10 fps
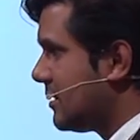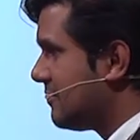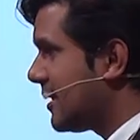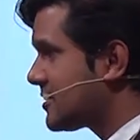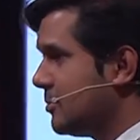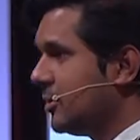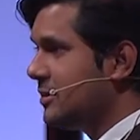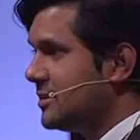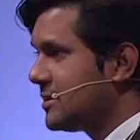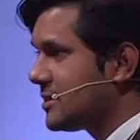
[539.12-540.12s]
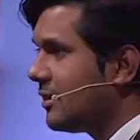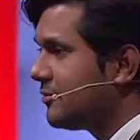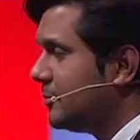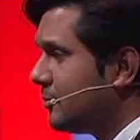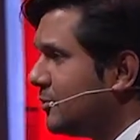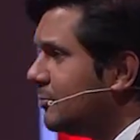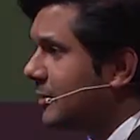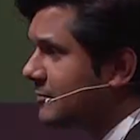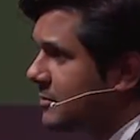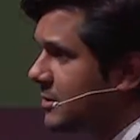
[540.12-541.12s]
Flexibility and
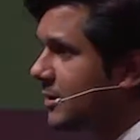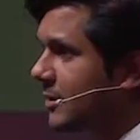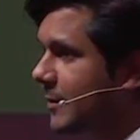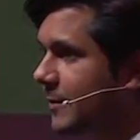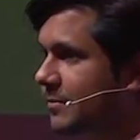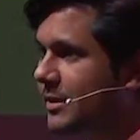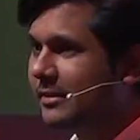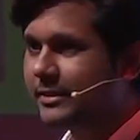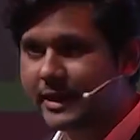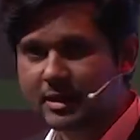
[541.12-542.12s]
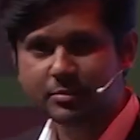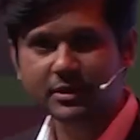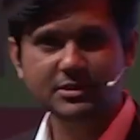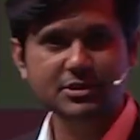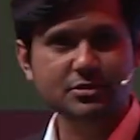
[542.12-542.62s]
self-improvement the ability